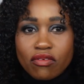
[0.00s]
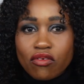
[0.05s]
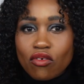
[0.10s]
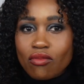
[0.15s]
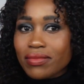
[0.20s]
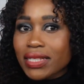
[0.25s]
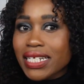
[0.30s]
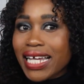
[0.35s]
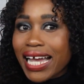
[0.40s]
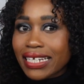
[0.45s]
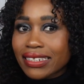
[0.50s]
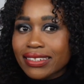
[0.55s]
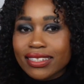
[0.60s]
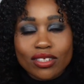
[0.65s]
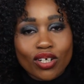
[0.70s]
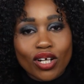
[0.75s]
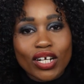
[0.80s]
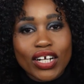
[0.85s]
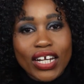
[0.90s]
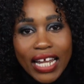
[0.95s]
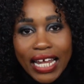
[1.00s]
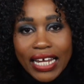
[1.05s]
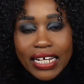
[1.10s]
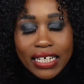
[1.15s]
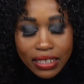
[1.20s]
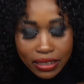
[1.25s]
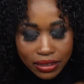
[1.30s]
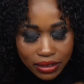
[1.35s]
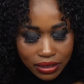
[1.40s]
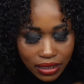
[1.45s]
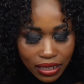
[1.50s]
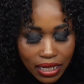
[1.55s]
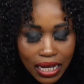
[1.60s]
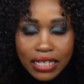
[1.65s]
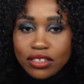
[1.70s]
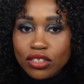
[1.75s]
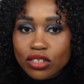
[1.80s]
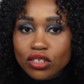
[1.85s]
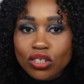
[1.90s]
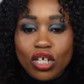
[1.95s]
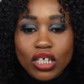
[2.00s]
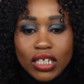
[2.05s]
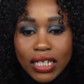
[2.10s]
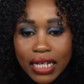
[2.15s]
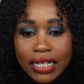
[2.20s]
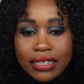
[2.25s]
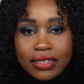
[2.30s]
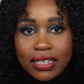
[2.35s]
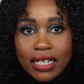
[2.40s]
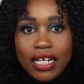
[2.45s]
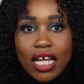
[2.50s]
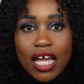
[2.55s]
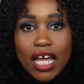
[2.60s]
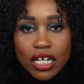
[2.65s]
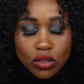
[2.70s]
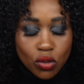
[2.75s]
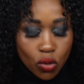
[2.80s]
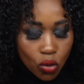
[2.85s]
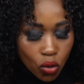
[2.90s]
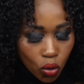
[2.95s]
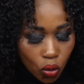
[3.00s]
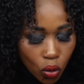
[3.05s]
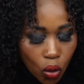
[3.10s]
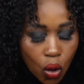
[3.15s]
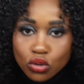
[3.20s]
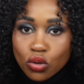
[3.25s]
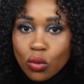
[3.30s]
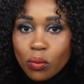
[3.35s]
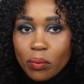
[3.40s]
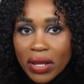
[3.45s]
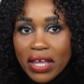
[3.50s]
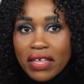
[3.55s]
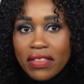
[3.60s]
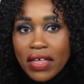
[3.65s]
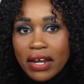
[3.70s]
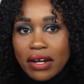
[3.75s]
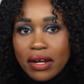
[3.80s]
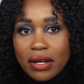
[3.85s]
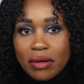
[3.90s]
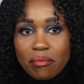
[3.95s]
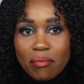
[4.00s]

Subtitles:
for me I did not like it. I did not like that at all. So bear that in